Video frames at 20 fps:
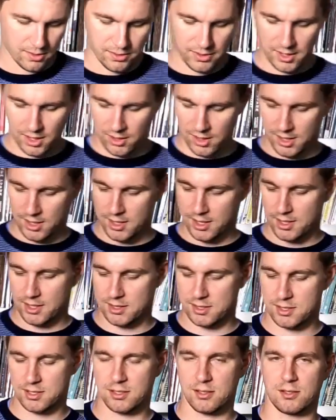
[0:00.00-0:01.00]
There
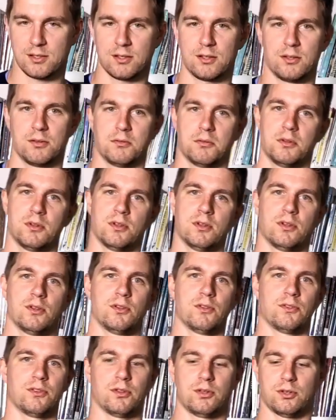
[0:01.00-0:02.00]
is
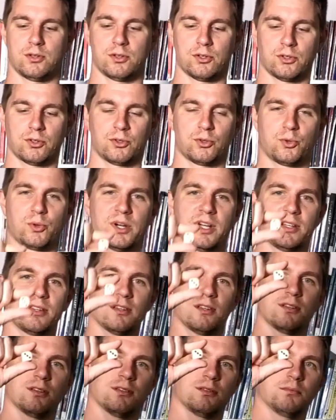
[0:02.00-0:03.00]
the
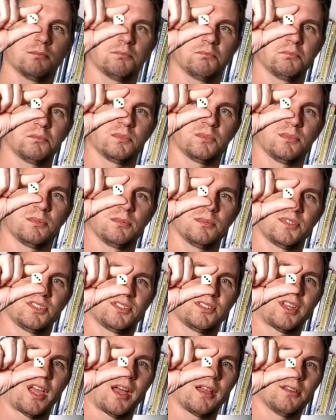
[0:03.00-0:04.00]
quite
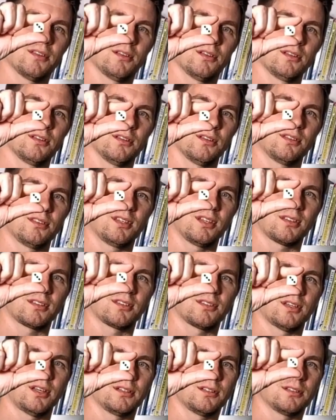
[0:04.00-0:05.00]
standard
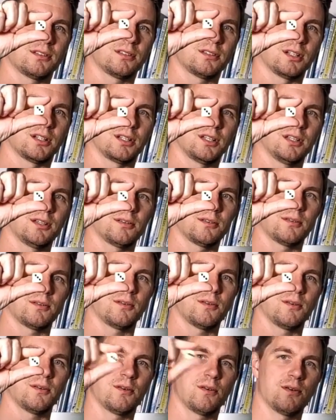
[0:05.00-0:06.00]
6-sided die.
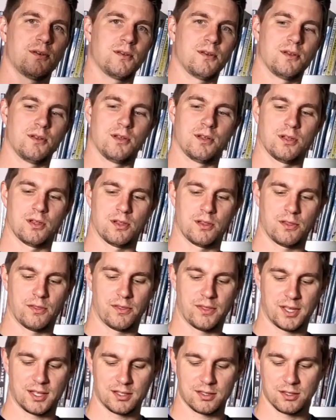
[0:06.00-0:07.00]

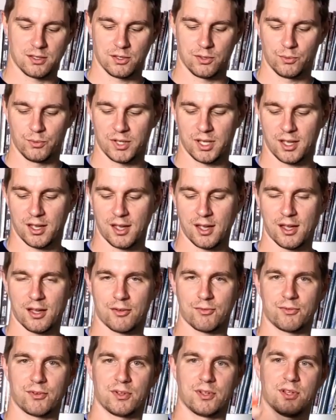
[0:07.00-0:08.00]
Then we
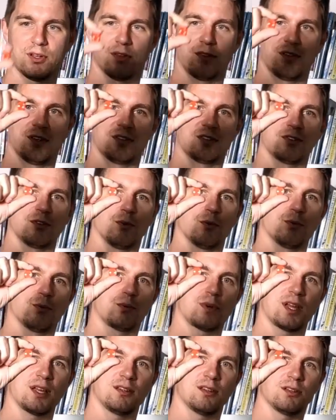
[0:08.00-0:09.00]
have this
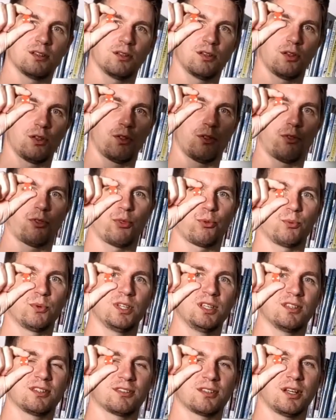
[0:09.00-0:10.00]
red
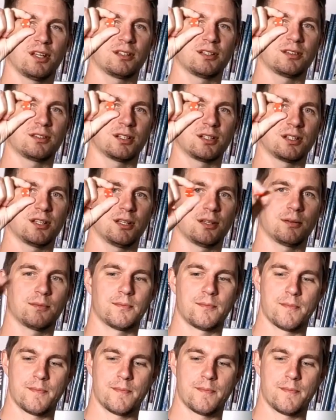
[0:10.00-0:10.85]
3-sided die,